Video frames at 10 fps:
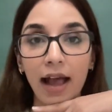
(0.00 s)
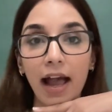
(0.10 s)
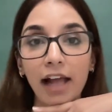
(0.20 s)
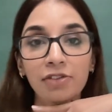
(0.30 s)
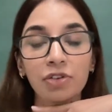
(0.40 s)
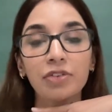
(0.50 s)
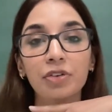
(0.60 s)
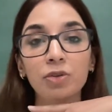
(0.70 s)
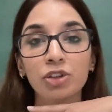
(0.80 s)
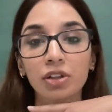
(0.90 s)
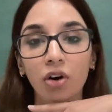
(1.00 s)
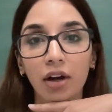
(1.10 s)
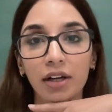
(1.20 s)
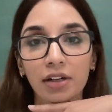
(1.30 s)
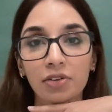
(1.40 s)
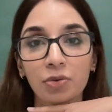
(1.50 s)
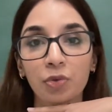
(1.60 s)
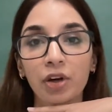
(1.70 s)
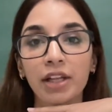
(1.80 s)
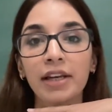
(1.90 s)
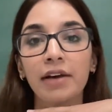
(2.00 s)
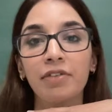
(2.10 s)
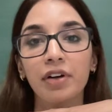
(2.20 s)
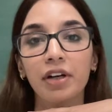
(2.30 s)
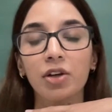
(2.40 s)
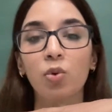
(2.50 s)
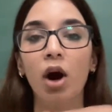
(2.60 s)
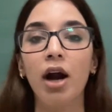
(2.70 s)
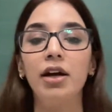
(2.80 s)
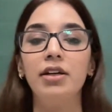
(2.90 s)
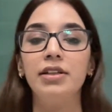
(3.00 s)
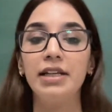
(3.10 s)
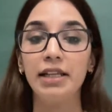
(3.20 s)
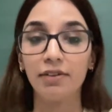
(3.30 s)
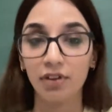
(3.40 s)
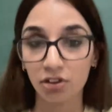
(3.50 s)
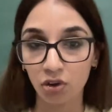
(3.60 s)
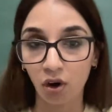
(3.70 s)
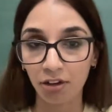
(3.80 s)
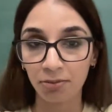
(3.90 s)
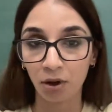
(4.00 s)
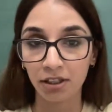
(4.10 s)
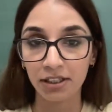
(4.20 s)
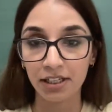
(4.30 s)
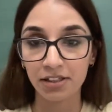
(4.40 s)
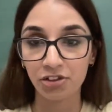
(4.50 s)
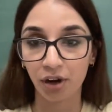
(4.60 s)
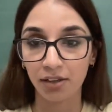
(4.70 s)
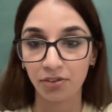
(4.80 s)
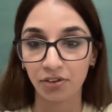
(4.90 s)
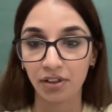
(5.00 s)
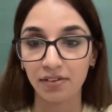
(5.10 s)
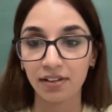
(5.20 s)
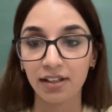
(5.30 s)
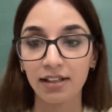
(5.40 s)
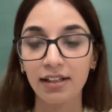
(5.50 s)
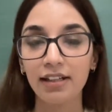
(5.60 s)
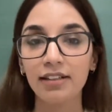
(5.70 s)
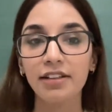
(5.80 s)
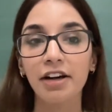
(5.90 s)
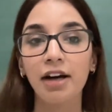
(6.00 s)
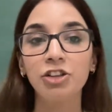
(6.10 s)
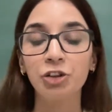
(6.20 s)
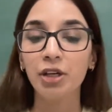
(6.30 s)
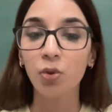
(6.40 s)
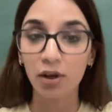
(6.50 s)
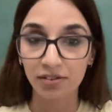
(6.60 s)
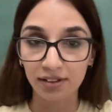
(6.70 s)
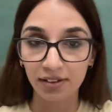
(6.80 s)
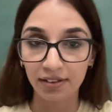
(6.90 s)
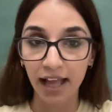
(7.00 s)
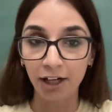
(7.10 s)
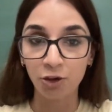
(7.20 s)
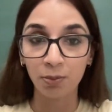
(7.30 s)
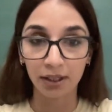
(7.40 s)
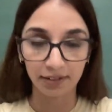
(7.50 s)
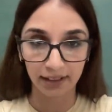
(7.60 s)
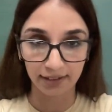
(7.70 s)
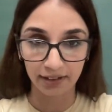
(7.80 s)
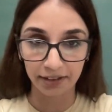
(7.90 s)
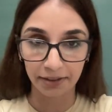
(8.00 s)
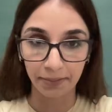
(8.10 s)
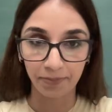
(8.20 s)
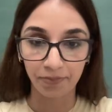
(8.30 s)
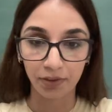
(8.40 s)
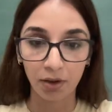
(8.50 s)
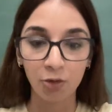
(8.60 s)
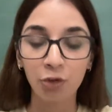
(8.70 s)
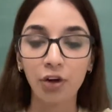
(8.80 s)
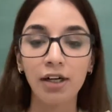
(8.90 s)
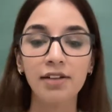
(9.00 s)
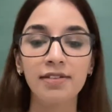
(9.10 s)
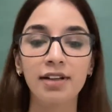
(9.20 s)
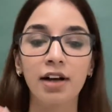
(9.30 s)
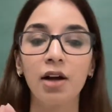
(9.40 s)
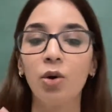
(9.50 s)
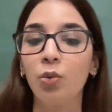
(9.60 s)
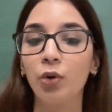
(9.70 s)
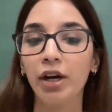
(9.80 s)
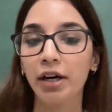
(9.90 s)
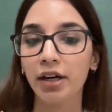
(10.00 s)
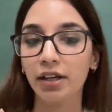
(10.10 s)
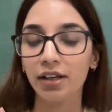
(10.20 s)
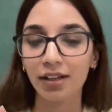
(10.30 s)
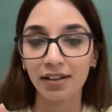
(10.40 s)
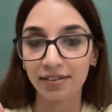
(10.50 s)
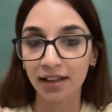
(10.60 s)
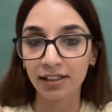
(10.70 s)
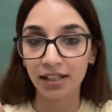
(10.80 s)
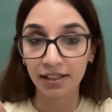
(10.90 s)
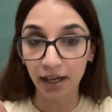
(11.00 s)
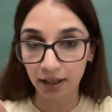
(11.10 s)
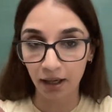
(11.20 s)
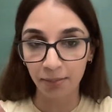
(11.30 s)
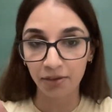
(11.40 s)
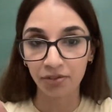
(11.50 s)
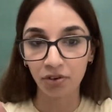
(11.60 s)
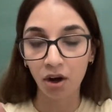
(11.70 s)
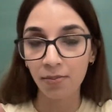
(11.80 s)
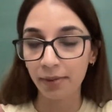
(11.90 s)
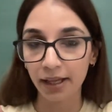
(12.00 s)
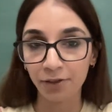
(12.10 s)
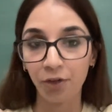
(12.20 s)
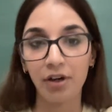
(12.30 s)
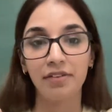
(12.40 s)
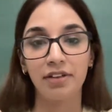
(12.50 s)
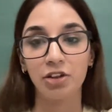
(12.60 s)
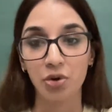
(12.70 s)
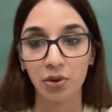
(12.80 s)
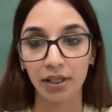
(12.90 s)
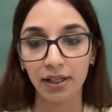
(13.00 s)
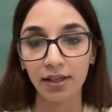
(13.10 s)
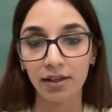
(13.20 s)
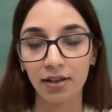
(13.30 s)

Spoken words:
And for future lawyers, whenever you are dealing with cross border data transfers, there are three questions that you must consider. First, where is that data coming from and where is it going?